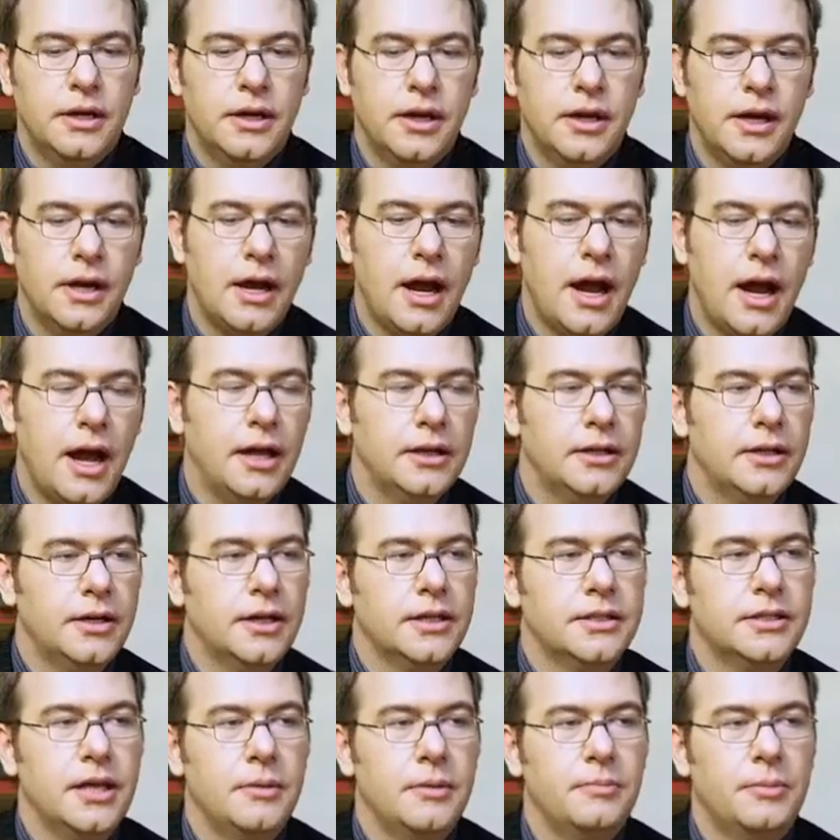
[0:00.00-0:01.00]
are other
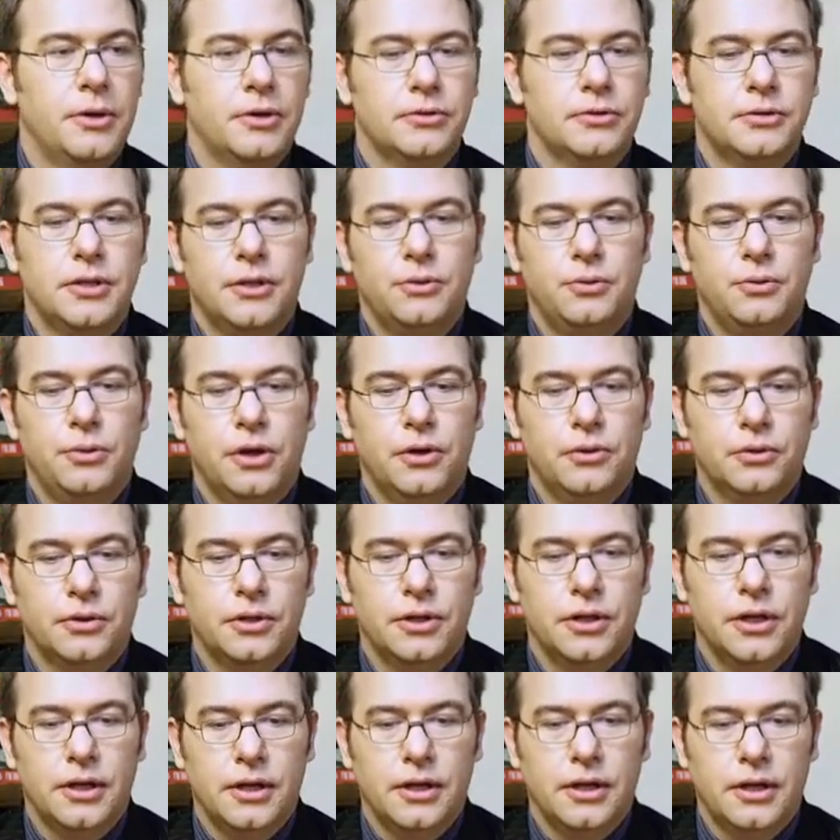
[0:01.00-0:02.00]
examples that we could
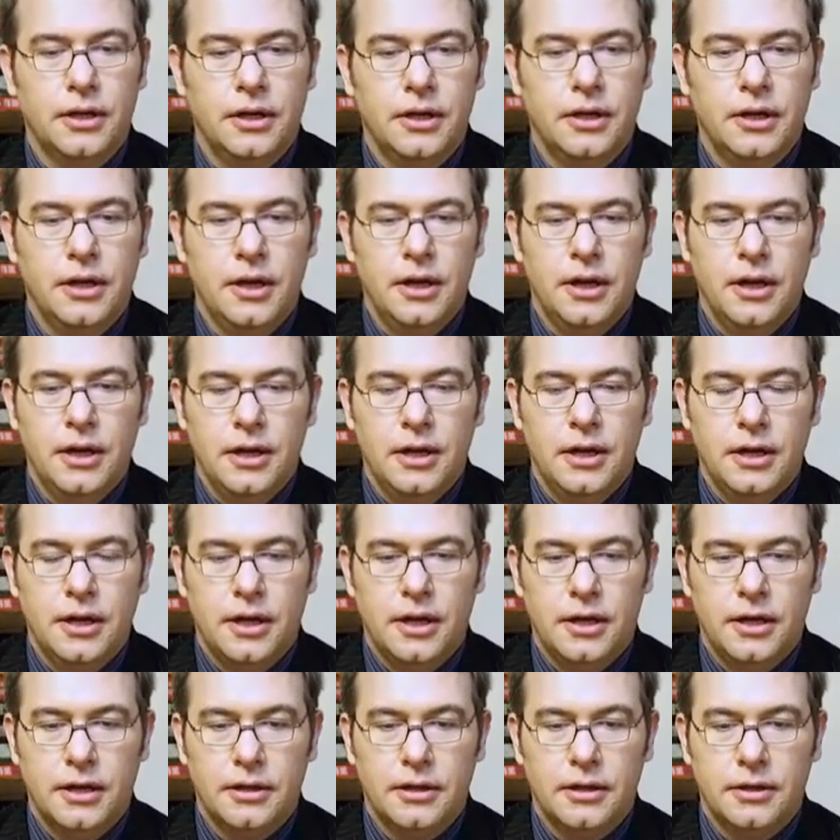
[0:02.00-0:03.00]

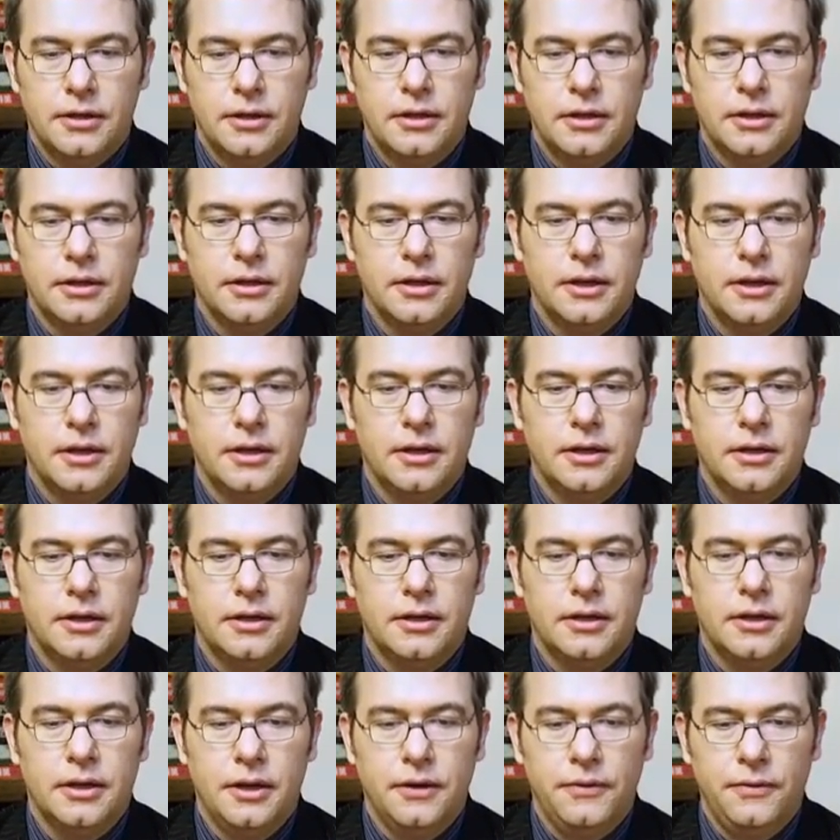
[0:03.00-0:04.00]

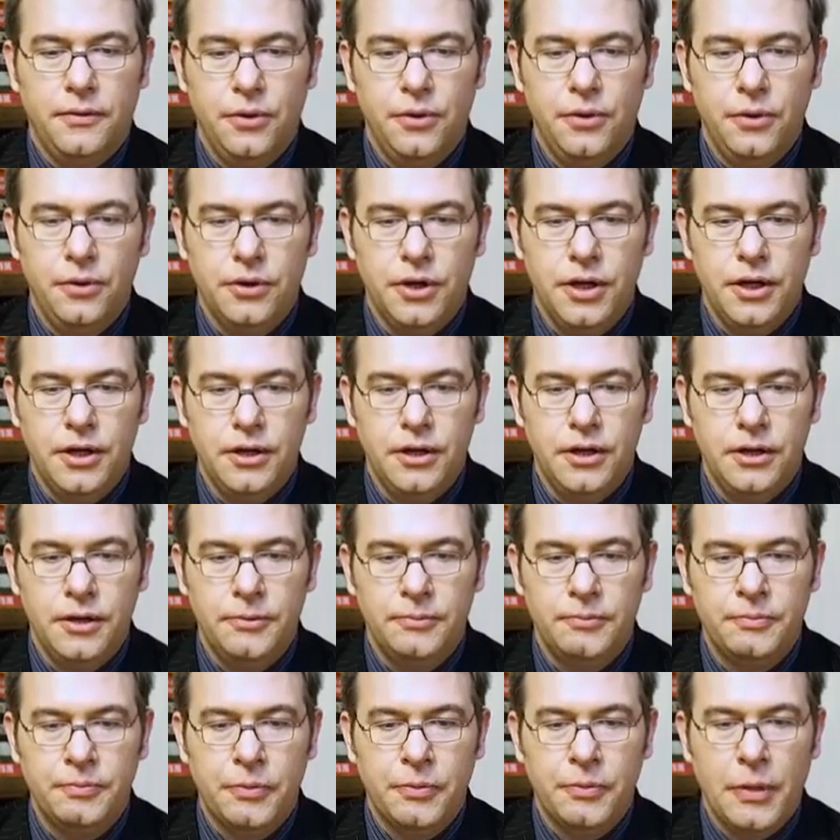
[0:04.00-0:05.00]
review here.
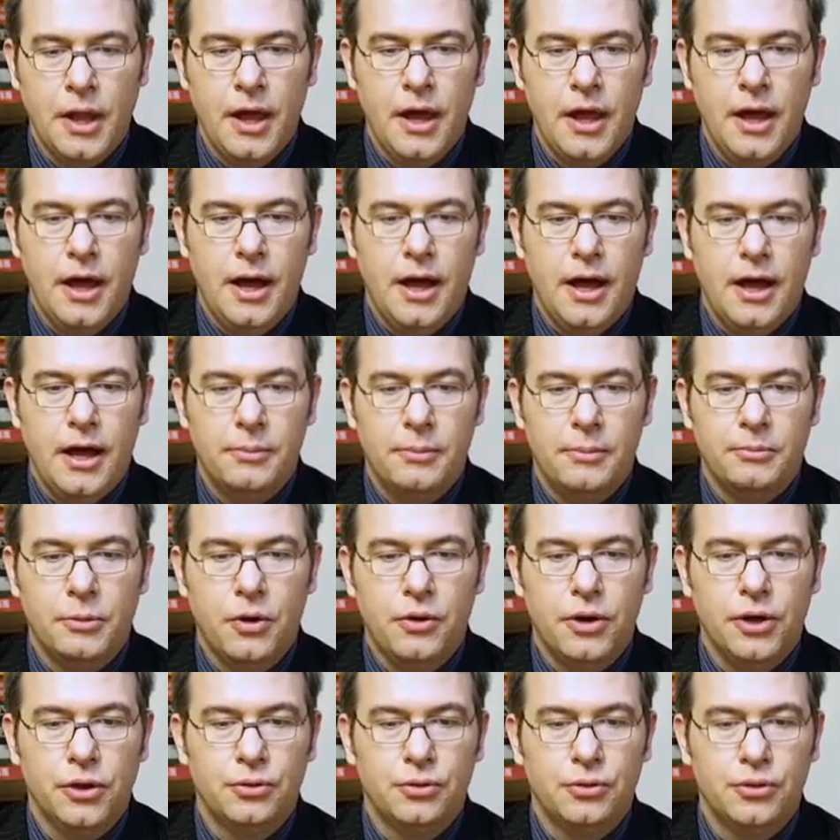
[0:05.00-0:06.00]
I'm
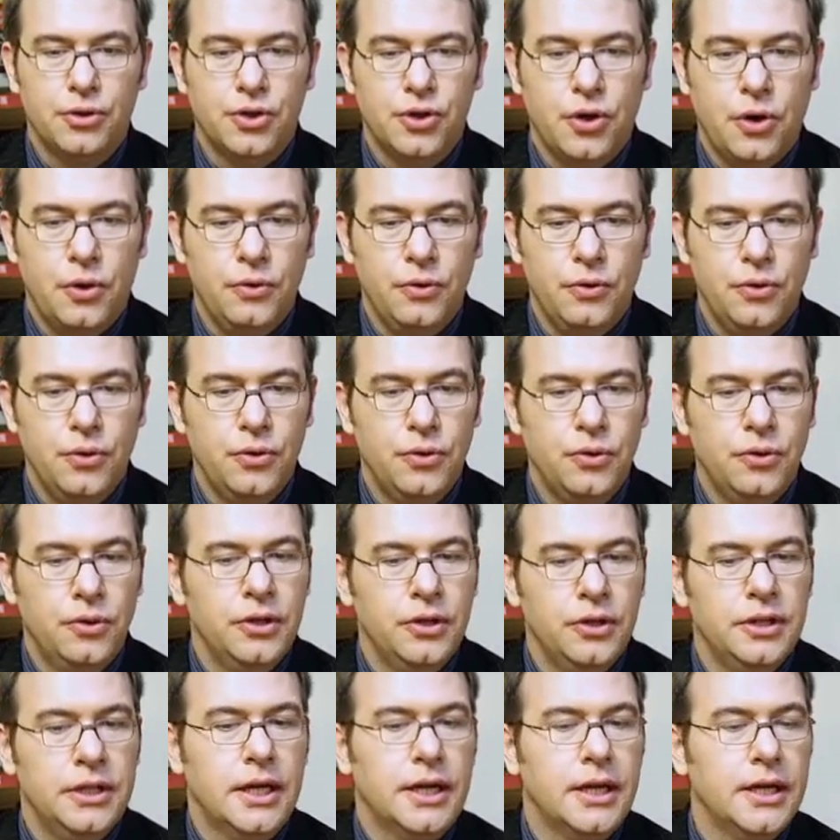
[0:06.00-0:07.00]
going to show you
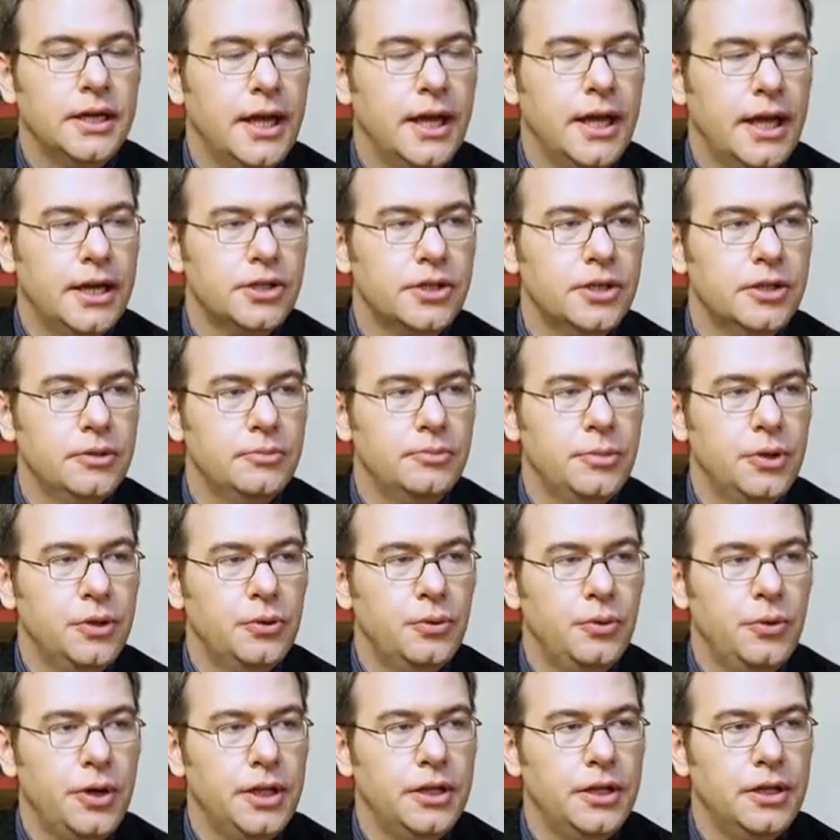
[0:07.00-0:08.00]
the connection
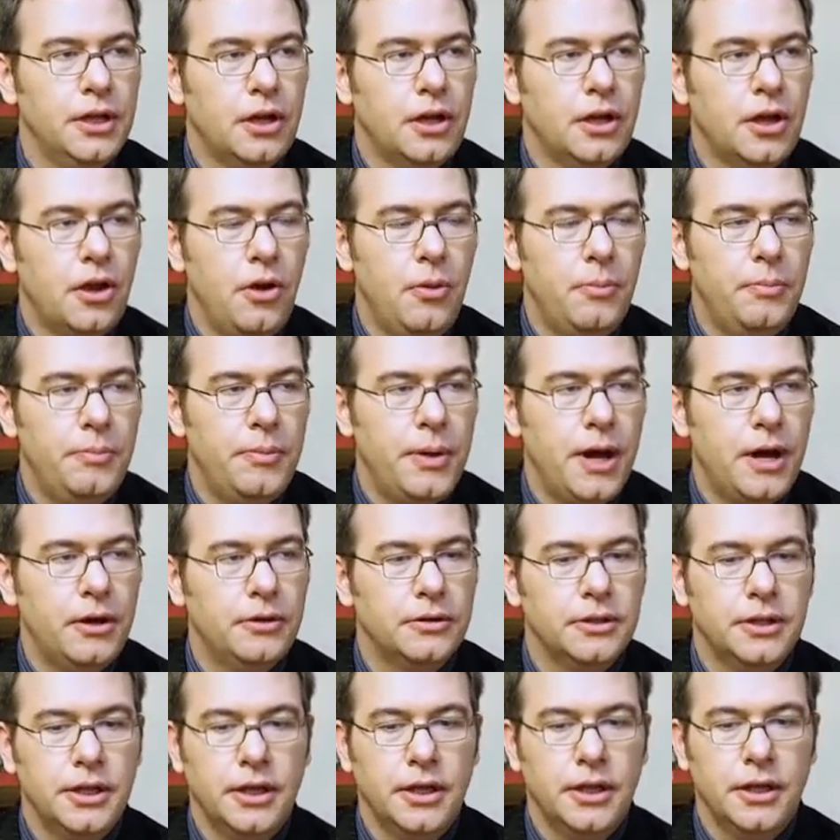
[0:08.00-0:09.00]
between
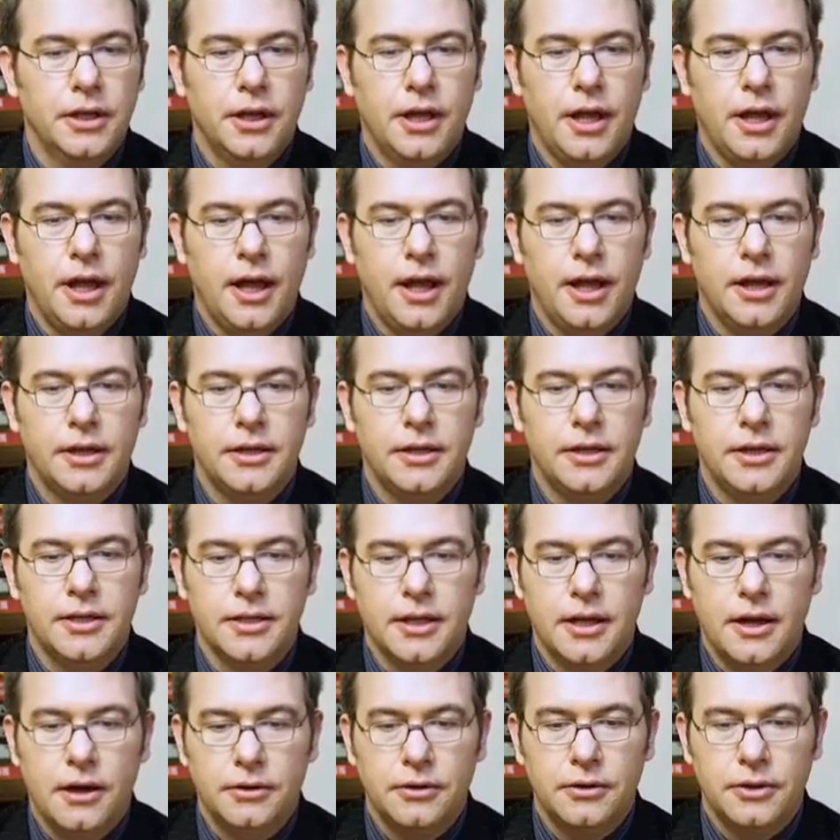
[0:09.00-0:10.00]
compounding and
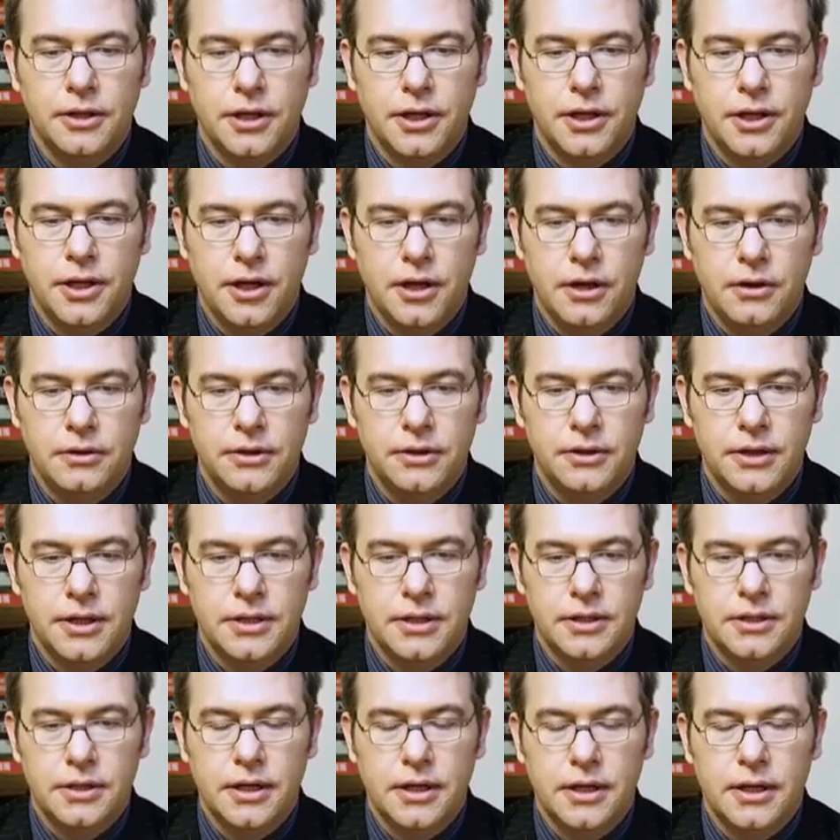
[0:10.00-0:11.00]
discounting here on
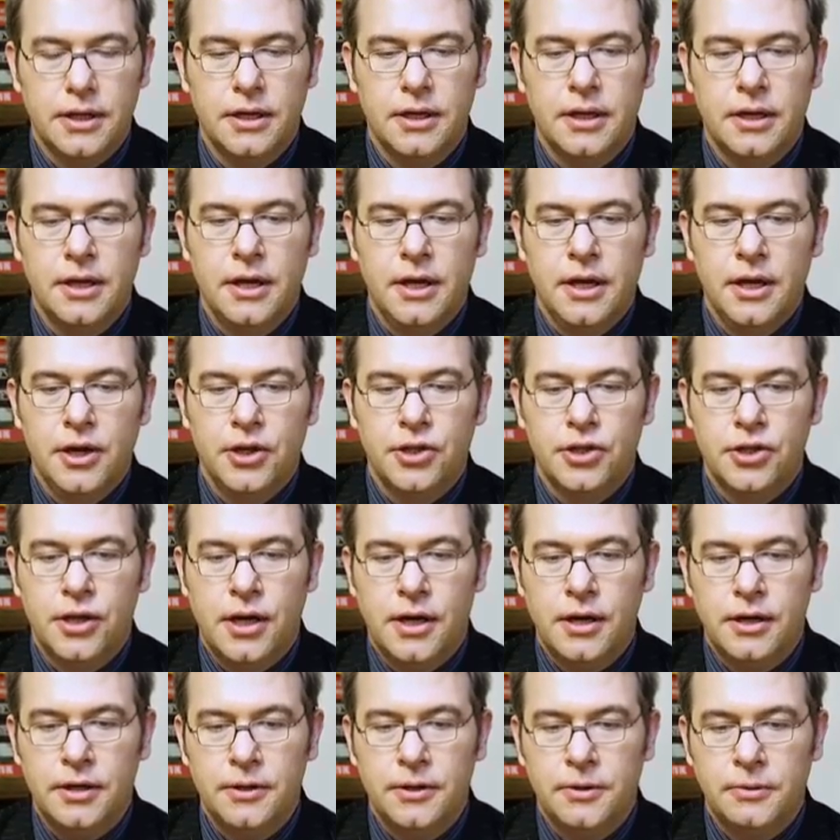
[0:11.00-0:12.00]
this
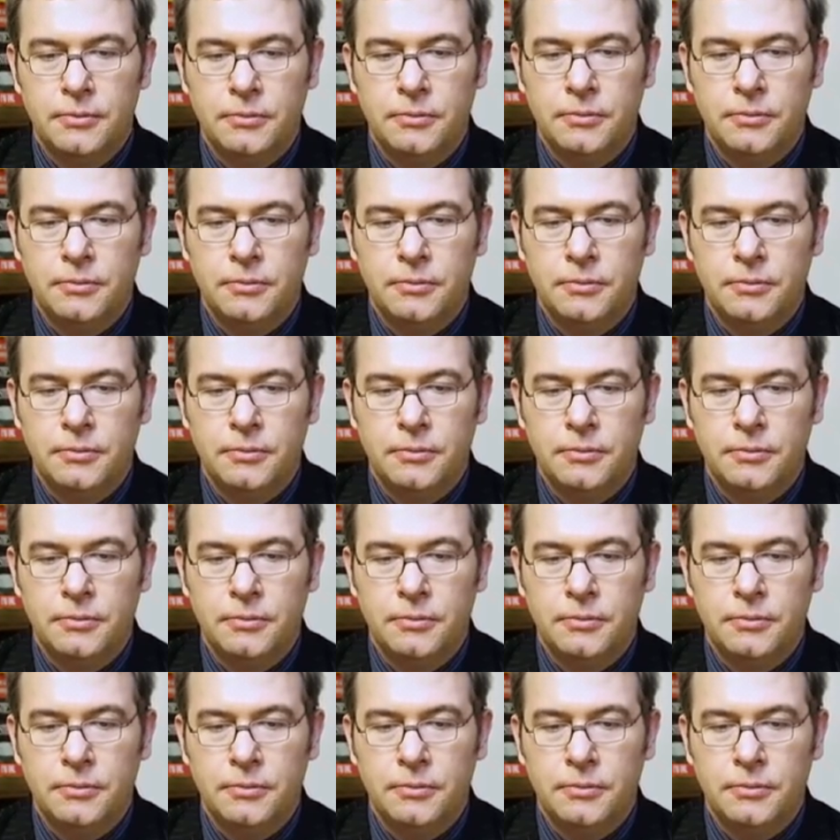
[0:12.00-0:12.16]
chart.